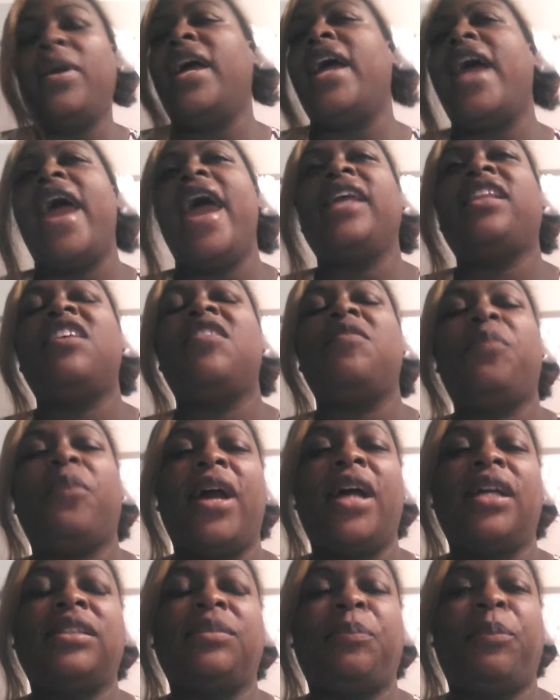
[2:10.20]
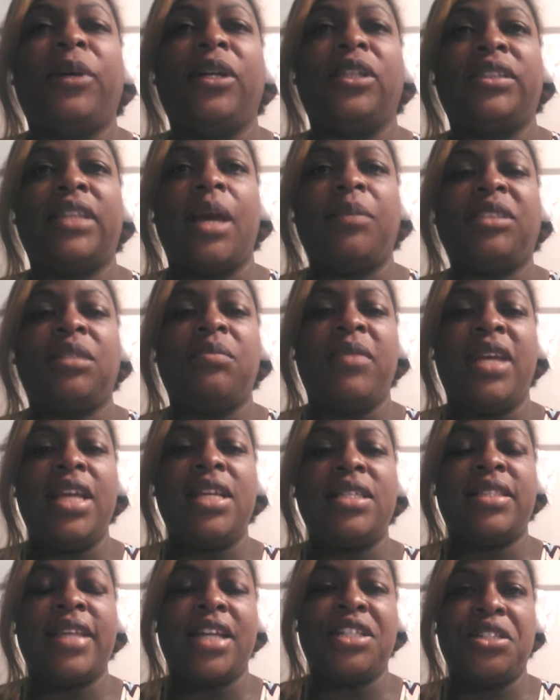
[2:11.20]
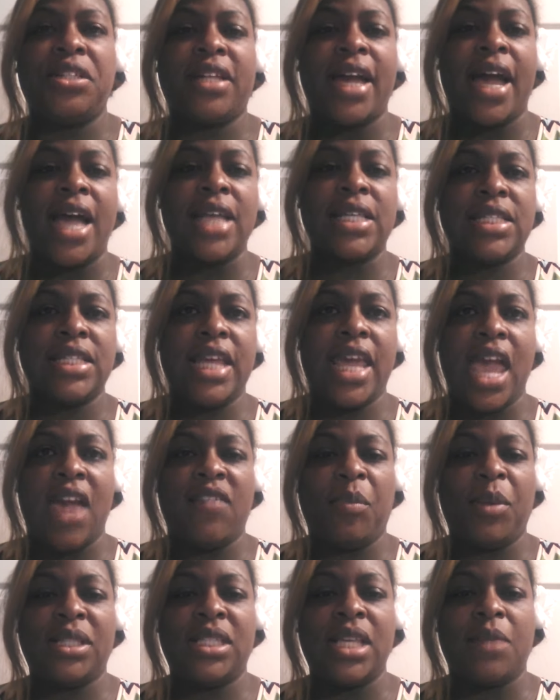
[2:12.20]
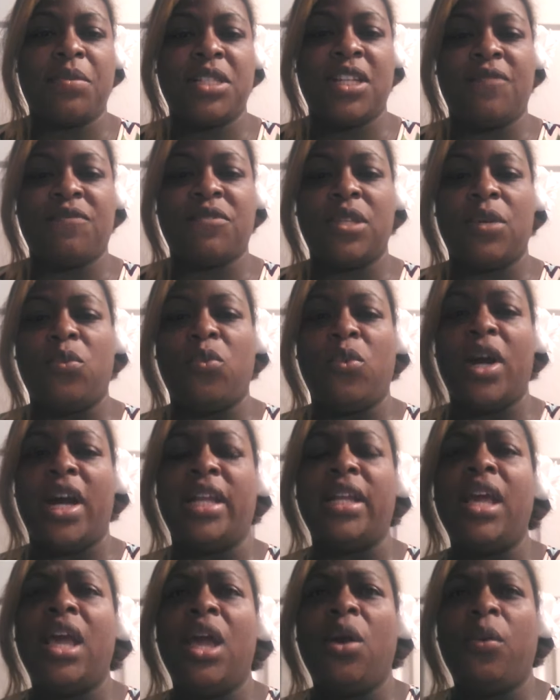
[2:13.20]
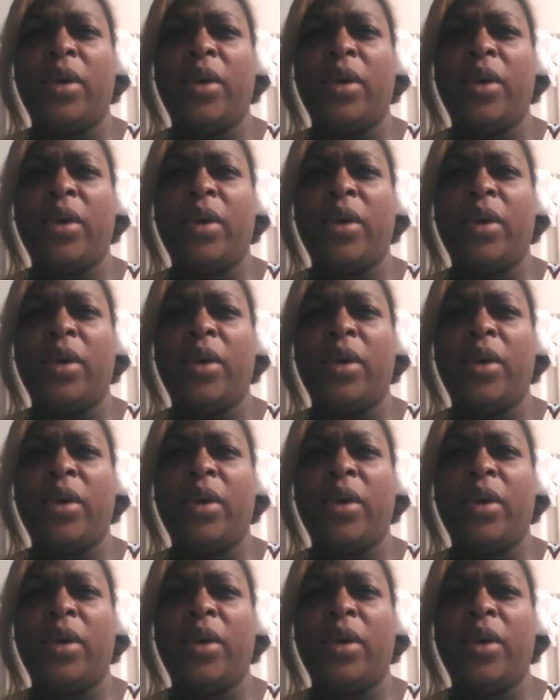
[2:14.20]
Active perception means that you constantly have a perception of someone.